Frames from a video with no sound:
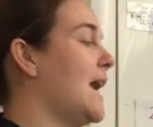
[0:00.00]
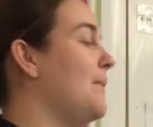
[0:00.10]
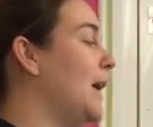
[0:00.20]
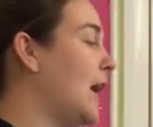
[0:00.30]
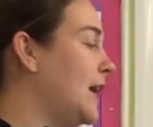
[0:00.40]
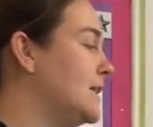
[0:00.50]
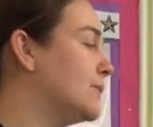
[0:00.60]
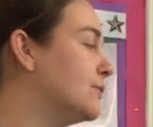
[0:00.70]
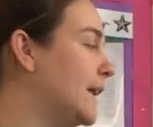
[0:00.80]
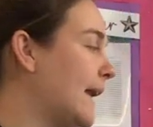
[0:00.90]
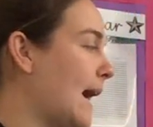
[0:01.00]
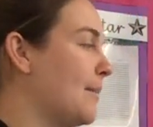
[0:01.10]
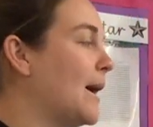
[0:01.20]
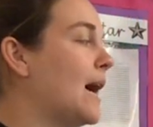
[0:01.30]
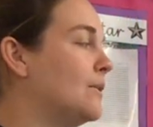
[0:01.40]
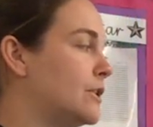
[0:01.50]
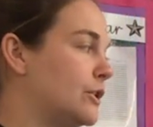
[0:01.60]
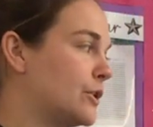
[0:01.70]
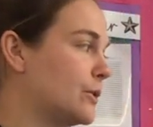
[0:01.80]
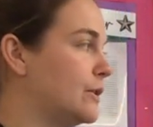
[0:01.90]
today we're going to recap how to
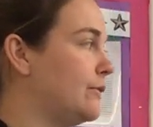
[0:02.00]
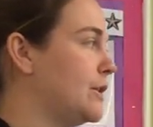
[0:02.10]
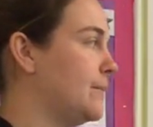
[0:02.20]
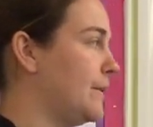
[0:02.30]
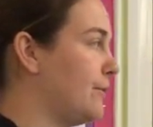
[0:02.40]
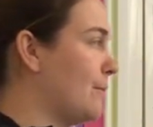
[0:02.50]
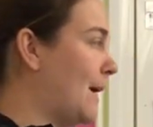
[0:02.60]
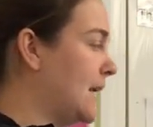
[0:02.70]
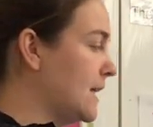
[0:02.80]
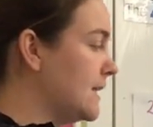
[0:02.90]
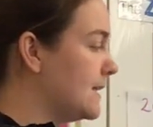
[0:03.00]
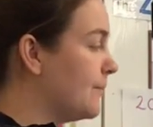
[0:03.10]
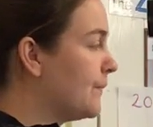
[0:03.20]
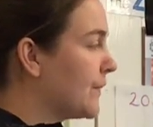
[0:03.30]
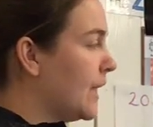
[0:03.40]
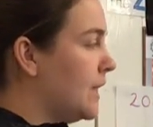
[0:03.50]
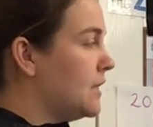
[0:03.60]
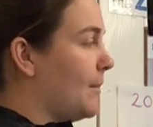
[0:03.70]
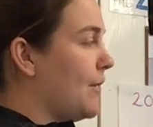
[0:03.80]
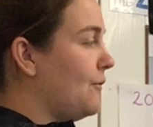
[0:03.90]
do short division with remainders.
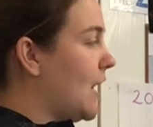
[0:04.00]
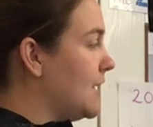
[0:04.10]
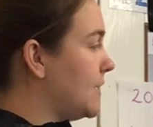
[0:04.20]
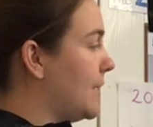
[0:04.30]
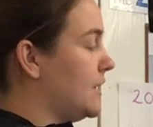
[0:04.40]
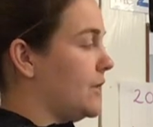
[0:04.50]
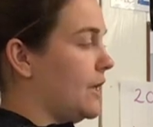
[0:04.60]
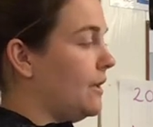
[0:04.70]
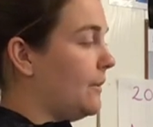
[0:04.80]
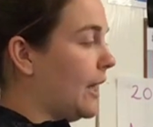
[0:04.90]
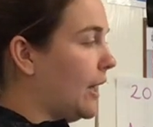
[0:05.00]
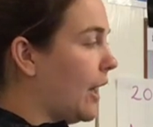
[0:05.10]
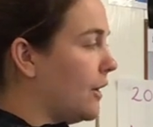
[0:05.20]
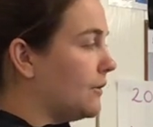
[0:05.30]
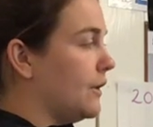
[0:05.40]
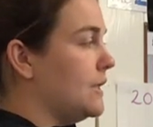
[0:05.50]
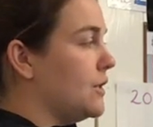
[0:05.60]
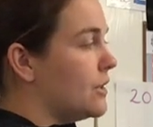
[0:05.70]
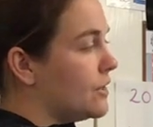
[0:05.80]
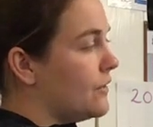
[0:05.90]
So my first question that we're going to go through
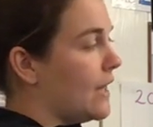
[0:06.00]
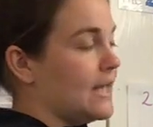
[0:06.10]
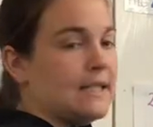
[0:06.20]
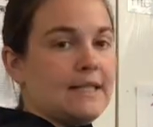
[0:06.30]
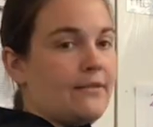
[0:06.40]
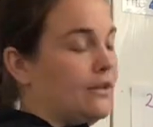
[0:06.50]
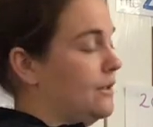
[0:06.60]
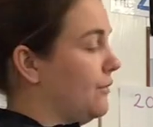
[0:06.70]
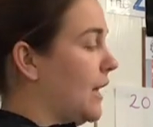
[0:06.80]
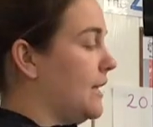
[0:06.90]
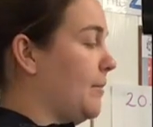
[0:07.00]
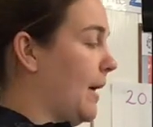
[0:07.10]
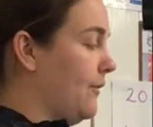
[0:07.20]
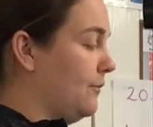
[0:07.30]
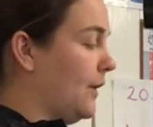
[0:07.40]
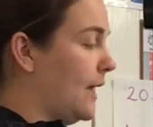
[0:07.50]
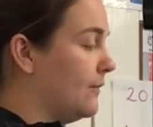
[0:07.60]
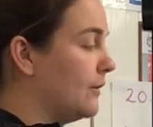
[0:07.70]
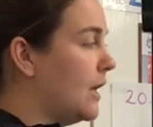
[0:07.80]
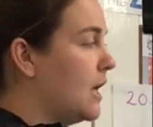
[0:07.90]
is 237 divided by 5.
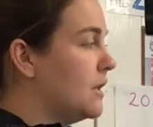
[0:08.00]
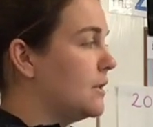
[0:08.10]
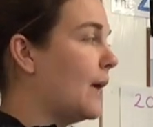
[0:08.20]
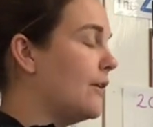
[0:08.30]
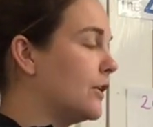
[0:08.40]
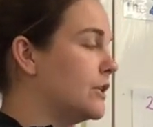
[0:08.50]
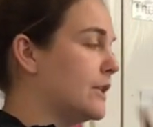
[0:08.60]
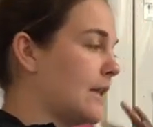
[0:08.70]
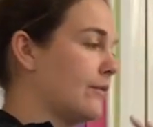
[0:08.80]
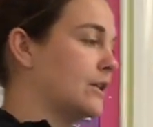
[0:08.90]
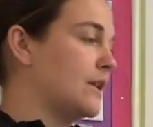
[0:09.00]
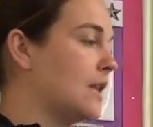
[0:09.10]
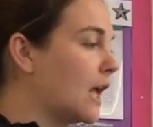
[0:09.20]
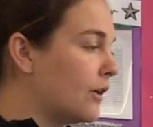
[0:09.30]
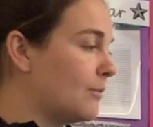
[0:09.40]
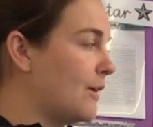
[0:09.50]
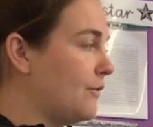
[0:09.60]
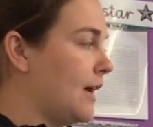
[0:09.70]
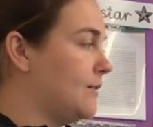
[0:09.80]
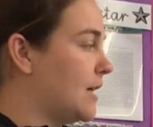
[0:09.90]
So what I've got to do is I've got to think of my
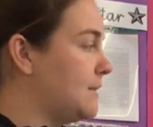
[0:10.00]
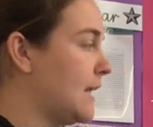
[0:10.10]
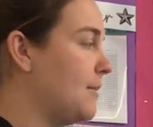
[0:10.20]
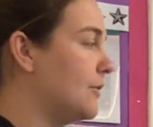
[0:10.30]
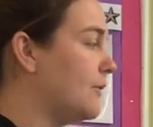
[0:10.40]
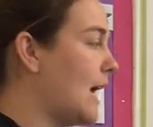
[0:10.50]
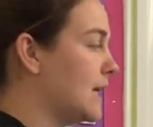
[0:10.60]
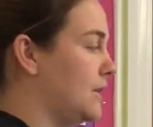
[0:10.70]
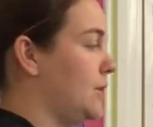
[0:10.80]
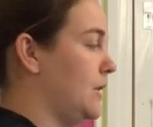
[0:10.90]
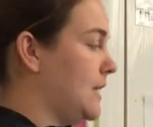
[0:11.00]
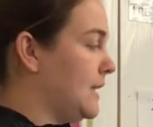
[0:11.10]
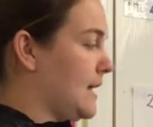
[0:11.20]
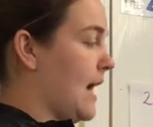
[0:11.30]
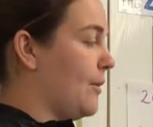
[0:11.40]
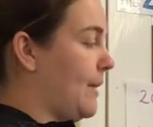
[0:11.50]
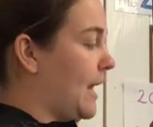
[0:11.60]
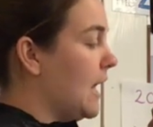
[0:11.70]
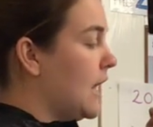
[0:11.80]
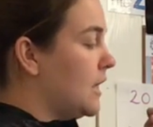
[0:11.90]
5 times table facts and use these to help
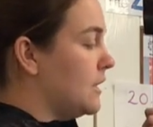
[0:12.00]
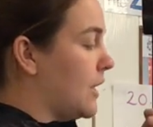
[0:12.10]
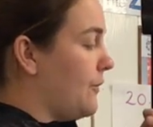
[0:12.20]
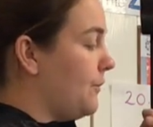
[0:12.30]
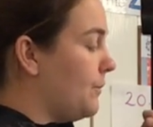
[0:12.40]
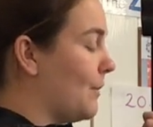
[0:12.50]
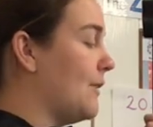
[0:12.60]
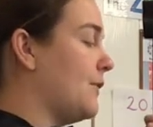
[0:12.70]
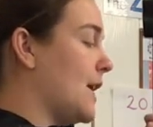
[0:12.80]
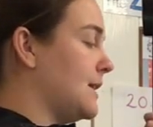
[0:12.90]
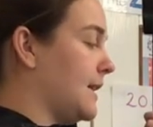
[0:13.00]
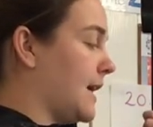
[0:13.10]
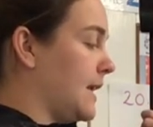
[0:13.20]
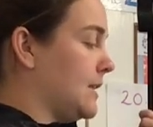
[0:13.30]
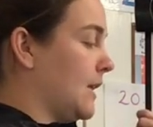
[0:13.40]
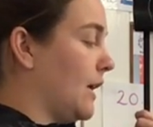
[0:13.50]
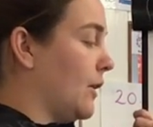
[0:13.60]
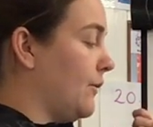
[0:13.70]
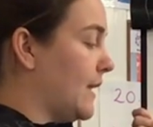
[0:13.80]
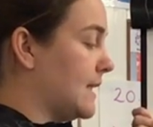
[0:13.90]
me. So my first thing I need to think
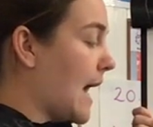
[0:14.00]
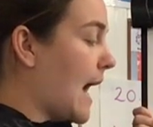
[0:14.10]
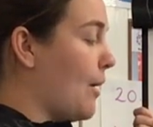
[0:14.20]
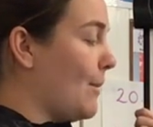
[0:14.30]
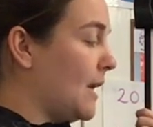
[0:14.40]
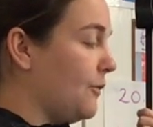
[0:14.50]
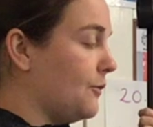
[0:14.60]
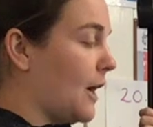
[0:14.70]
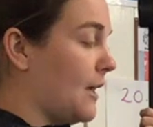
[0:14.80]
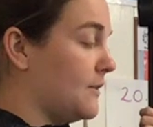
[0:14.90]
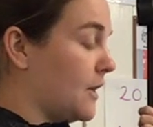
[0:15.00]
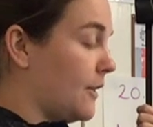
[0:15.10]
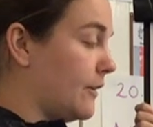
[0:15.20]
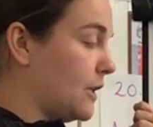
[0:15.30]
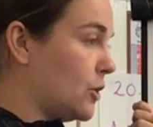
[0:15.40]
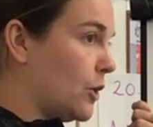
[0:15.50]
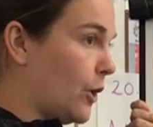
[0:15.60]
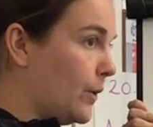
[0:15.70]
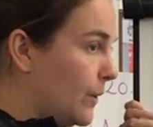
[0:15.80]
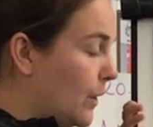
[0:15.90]
of is how many 5s are there in
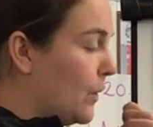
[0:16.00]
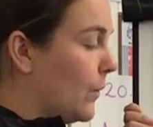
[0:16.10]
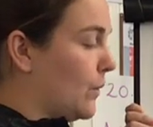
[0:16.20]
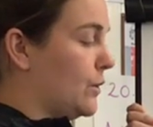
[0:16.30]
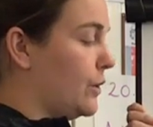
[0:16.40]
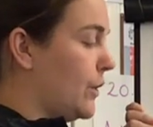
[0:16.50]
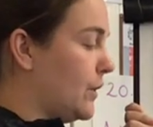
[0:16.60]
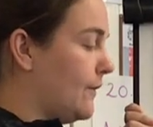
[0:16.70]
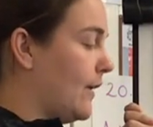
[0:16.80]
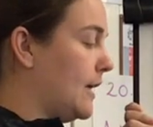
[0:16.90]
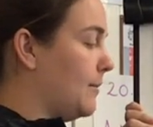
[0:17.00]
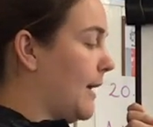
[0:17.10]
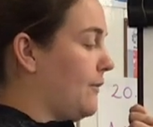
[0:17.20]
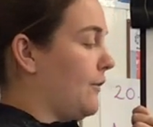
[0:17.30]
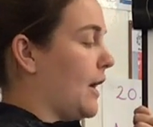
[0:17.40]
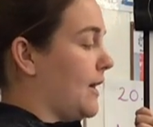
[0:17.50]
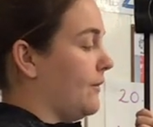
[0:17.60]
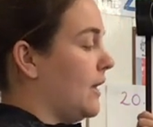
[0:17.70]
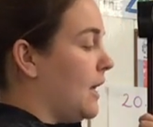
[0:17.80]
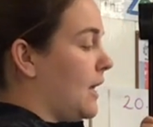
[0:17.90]
2, or 2 divided by 5.
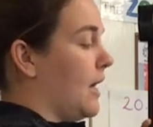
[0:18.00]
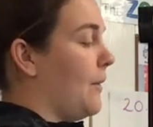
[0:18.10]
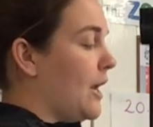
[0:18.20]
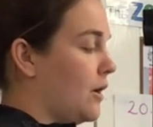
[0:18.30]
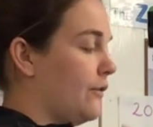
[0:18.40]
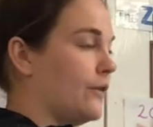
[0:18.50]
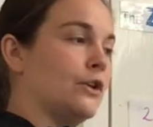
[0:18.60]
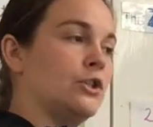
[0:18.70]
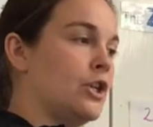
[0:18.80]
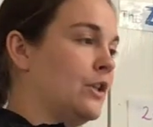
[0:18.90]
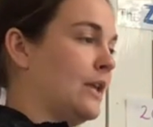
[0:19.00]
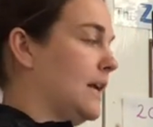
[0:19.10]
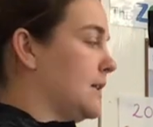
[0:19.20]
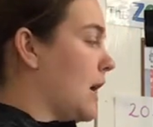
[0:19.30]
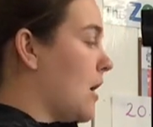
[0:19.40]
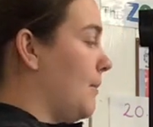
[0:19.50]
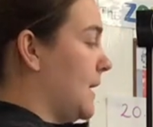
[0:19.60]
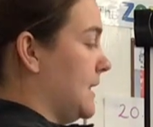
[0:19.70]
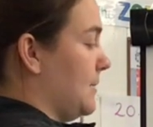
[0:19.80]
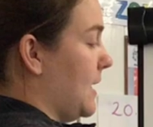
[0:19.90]
Now I know if I've got 2 things I
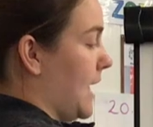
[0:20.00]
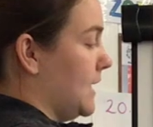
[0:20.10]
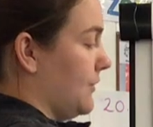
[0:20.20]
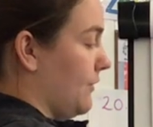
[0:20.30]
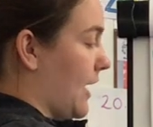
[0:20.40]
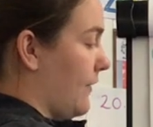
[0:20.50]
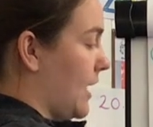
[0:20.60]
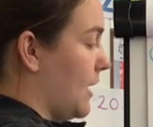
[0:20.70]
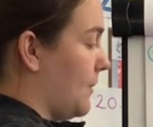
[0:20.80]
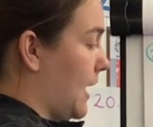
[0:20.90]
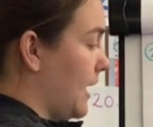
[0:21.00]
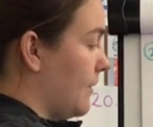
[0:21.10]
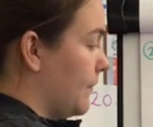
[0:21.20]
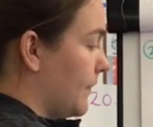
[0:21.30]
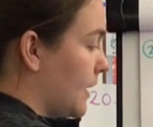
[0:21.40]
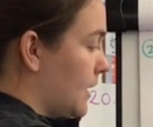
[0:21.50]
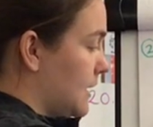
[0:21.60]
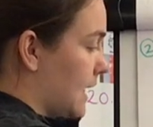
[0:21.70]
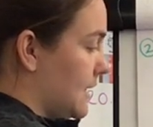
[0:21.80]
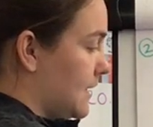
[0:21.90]
can't split that into 5 equally.
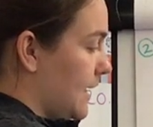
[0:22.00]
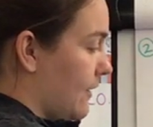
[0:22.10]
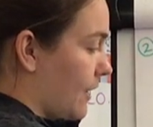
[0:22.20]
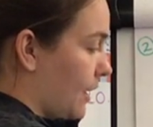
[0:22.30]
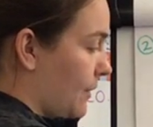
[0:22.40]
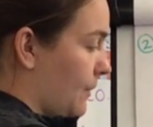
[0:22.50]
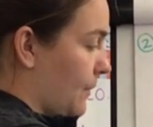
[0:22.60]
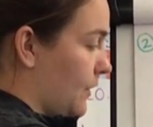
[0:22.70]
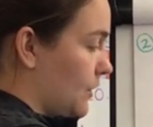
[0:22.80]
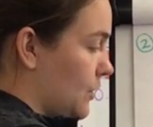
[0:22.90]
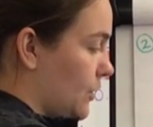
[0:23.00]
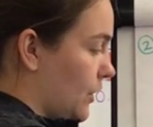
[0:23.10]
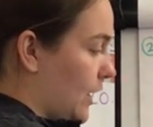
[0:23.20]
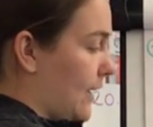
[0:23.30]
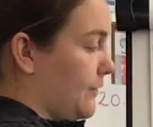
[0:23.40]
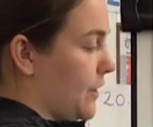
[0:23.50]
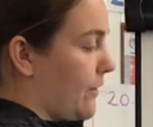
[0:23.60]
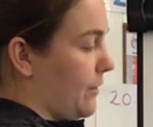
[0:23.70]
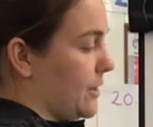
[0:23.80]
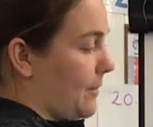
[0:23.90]
So that's 0 with 2 left
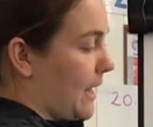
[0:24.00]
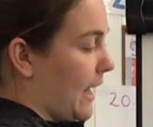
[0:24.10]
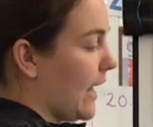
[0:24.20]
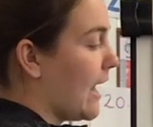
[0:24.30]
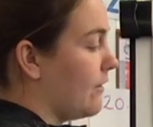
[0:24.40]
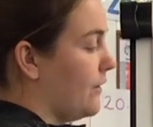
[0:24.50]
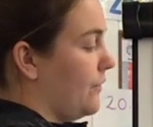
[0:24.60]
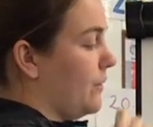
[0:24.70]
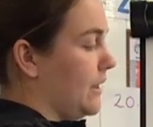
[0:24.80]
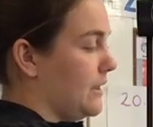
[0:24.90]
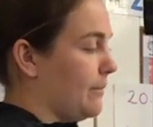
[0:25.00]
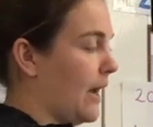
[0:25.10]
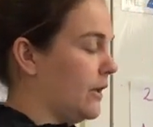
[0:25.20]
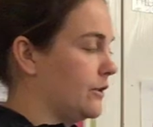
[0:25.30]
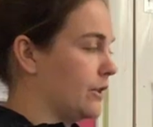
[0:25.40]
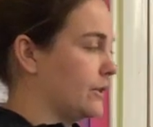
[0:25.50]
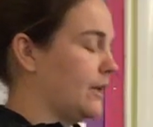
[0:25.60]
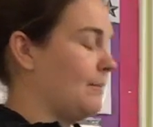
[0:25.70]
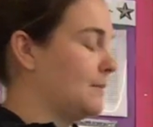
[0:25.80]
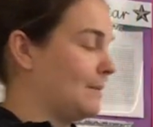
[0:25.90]
over, which I'm going to carry forward into my hundreds,
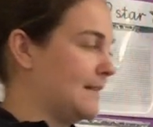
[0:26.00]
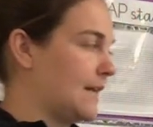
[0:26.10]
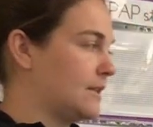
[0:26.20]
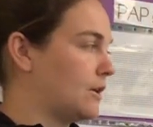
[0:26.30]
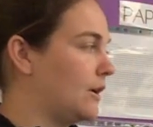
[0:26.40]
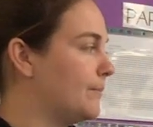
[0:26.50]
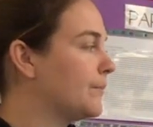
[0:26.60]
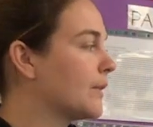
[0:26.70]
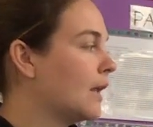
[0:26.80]
into my tens column.